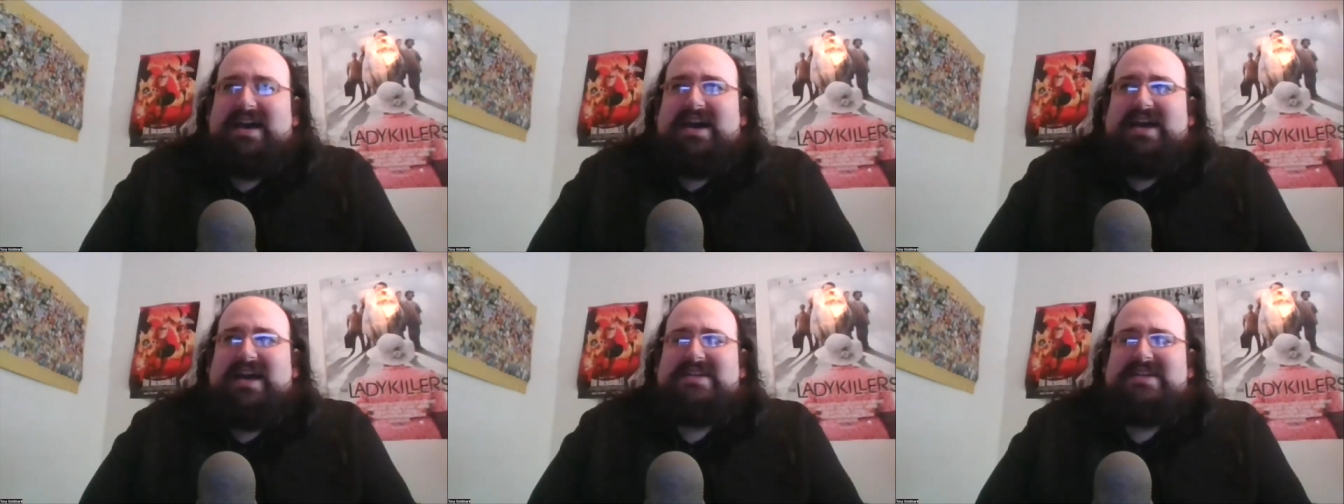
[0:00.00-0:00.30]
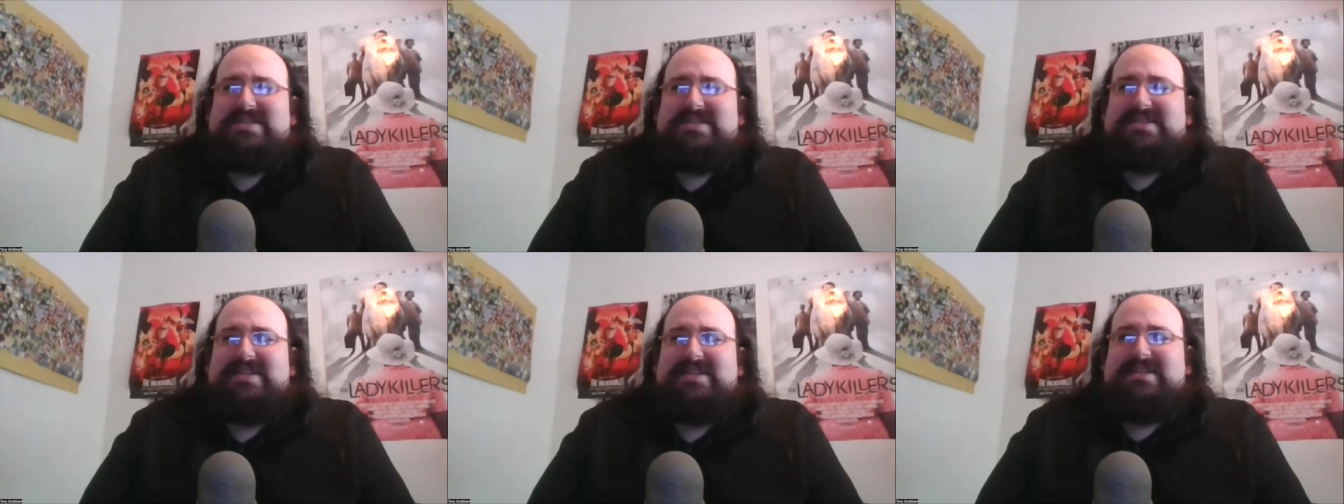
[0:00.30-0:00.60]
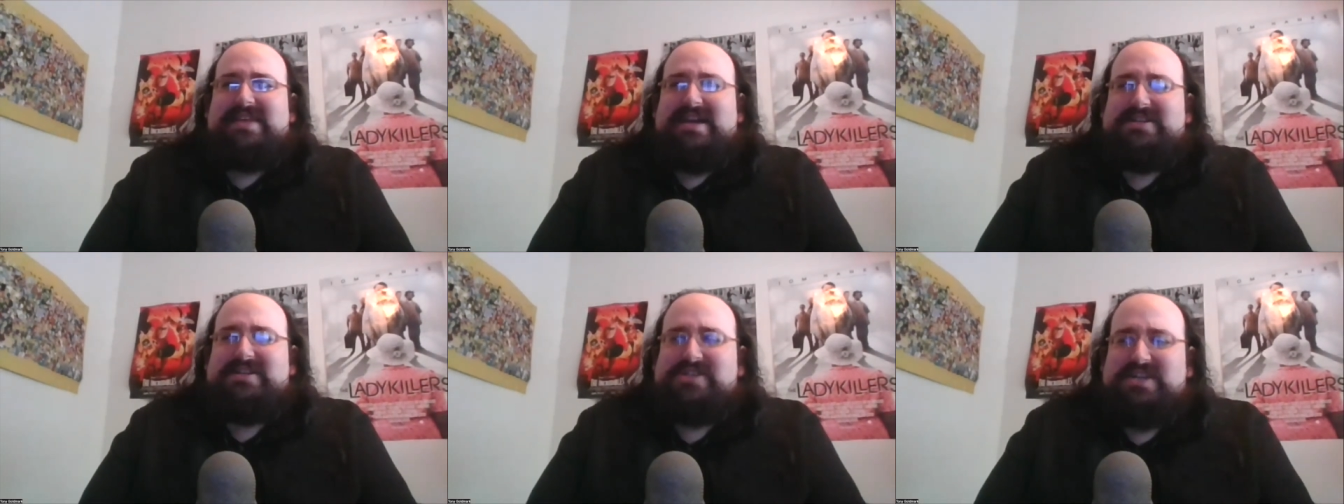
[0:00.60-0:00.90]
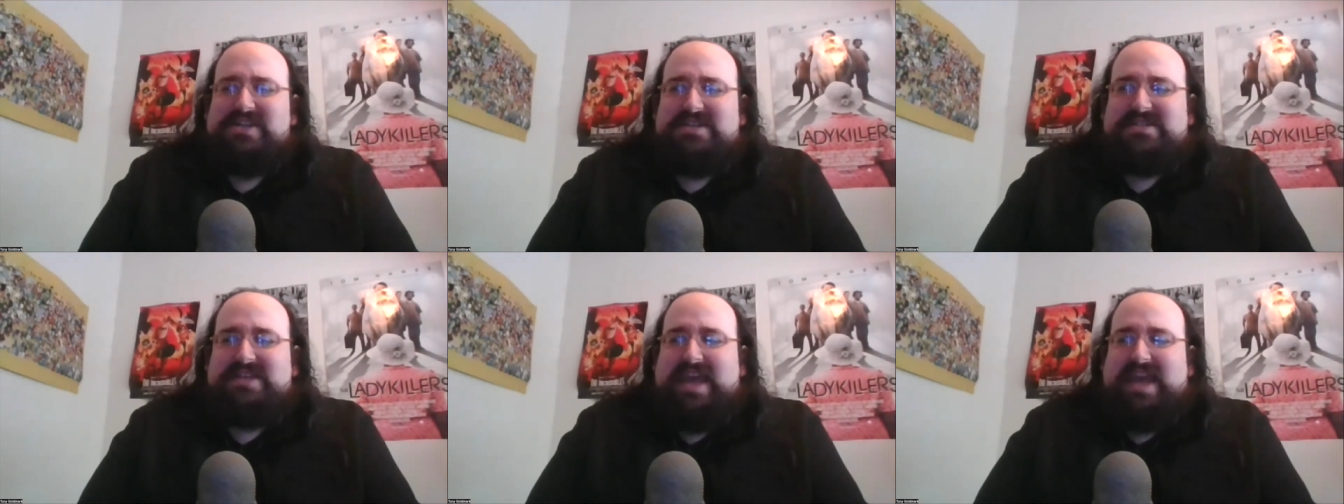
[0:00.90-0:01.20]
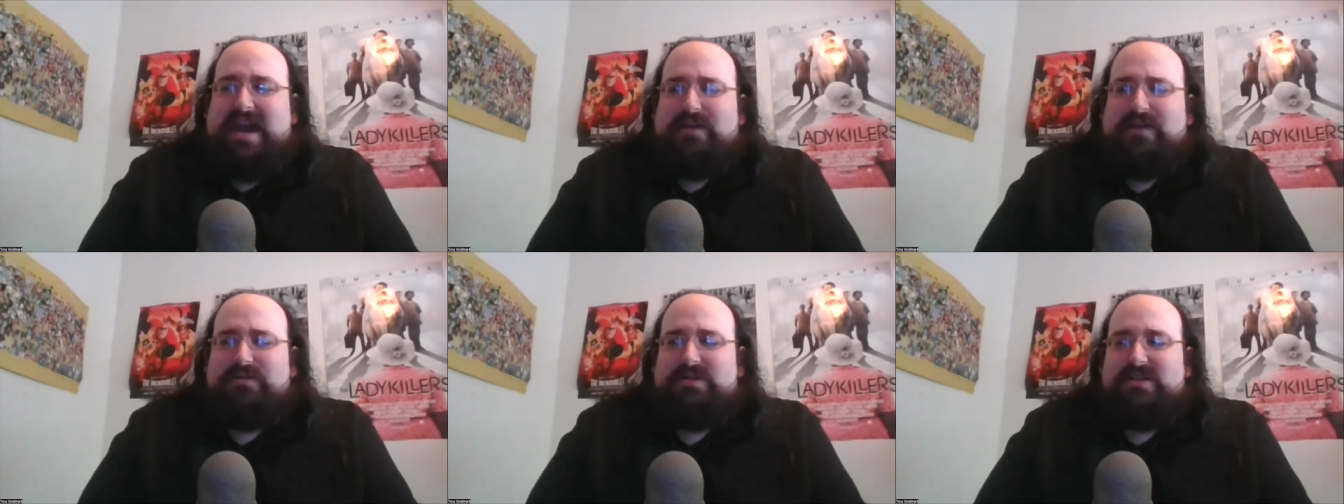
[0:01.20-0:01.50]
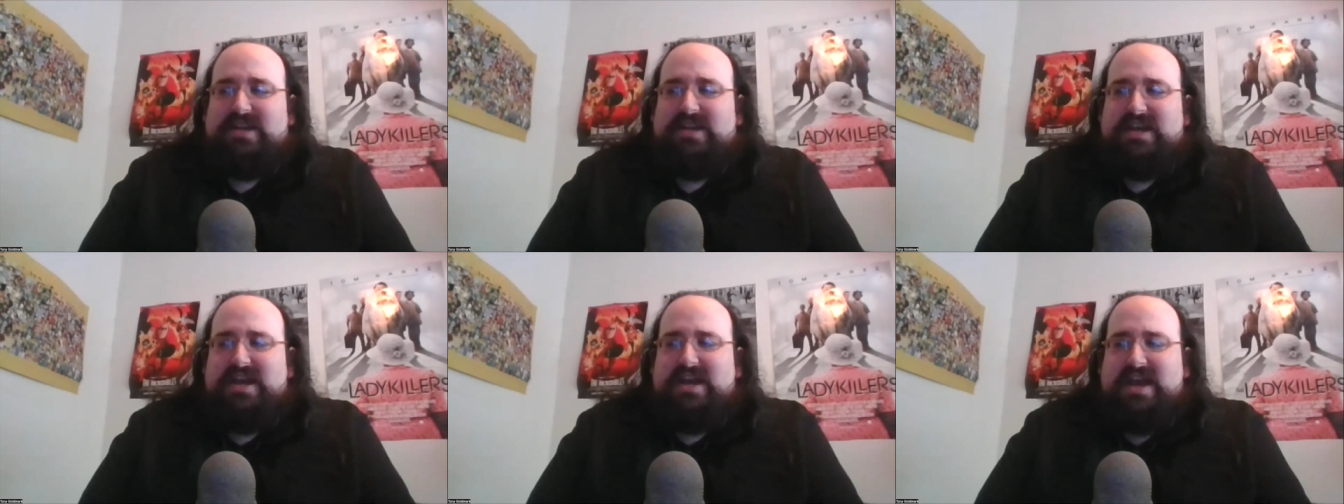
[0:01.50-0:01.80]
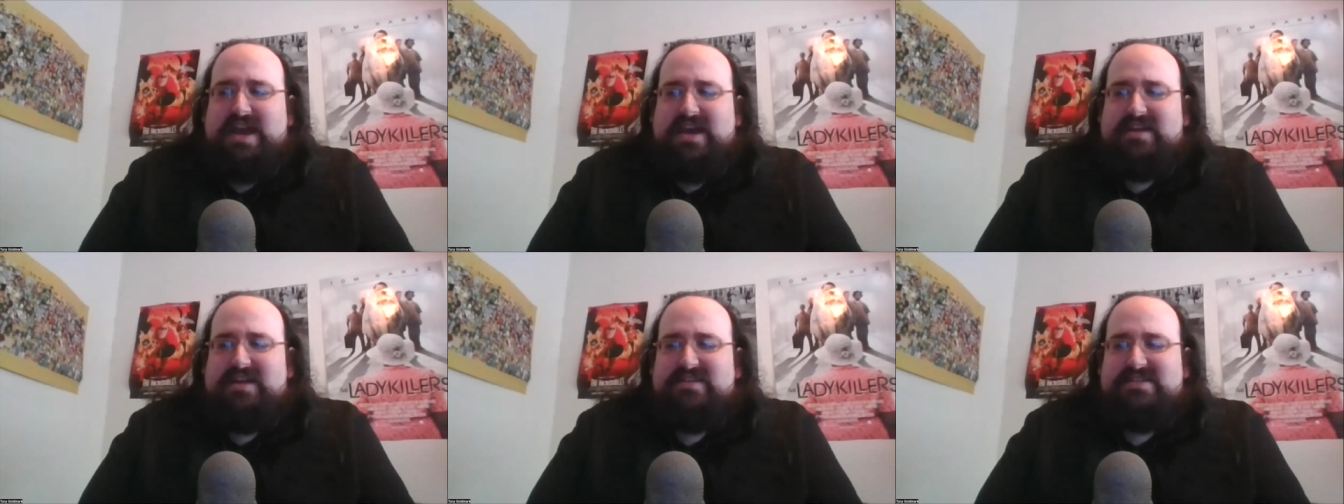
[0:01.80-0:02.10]
i just think that shit's cowardly
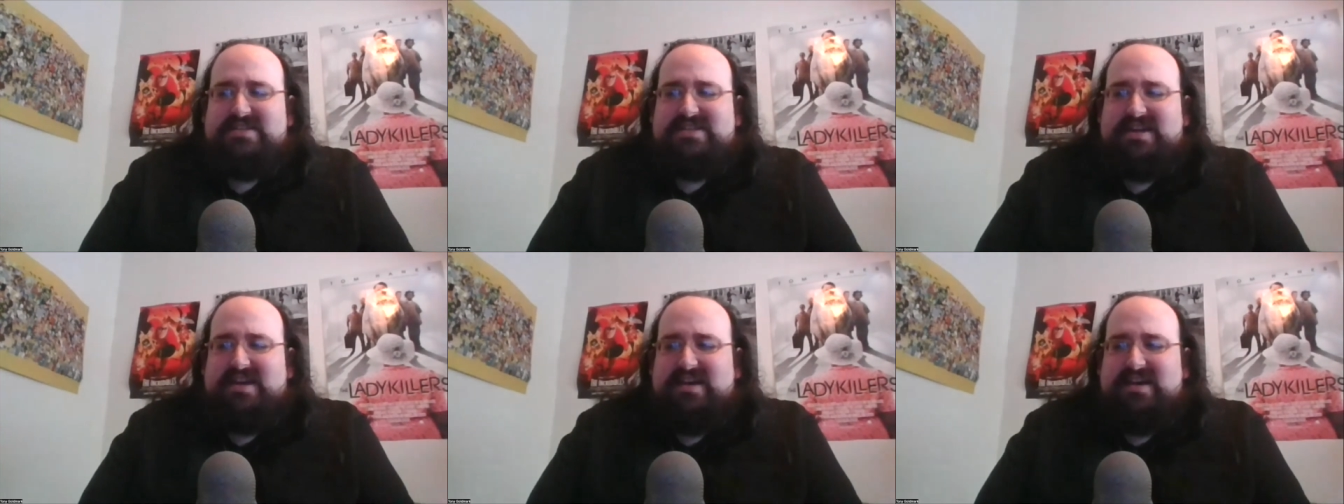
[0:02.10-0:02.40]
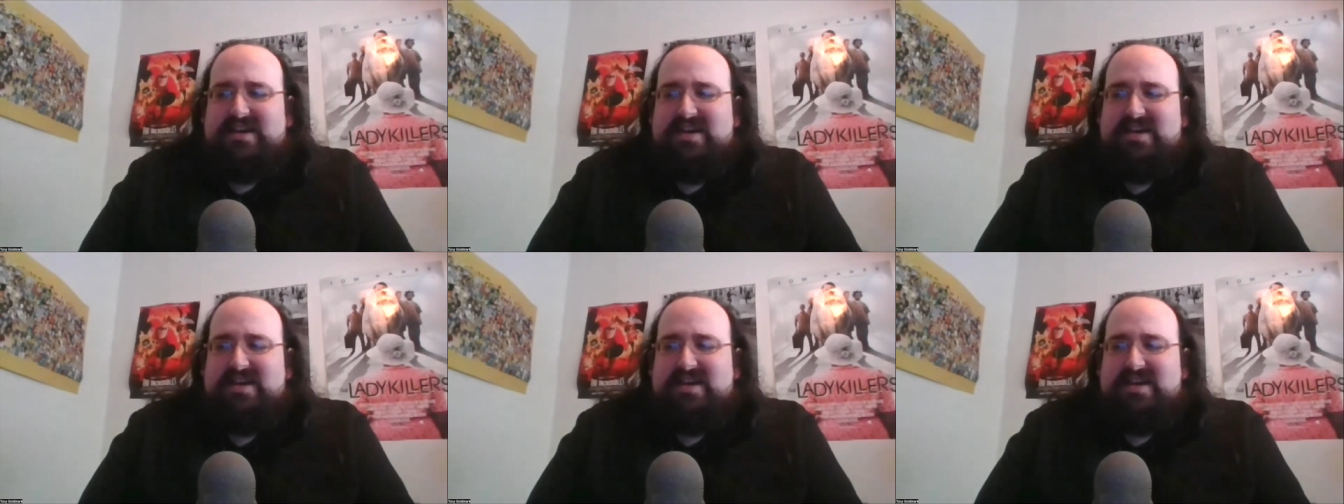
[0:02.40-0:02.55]
and uh